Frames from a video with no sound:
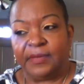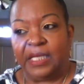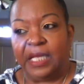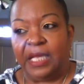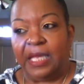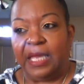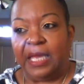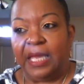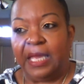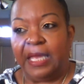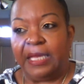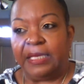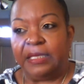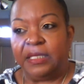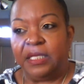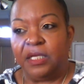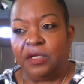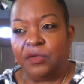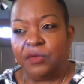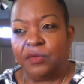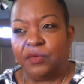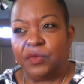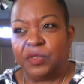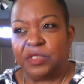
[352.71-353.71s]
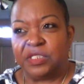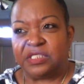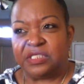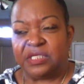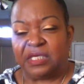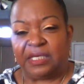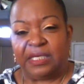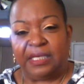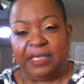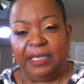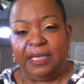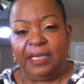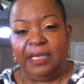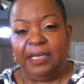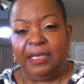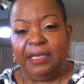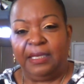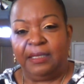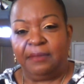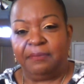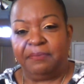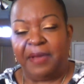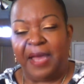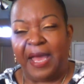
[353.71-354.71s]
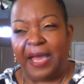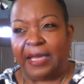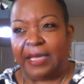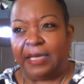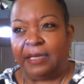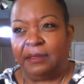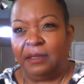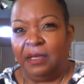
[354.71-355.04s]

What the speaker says: And there was a kid back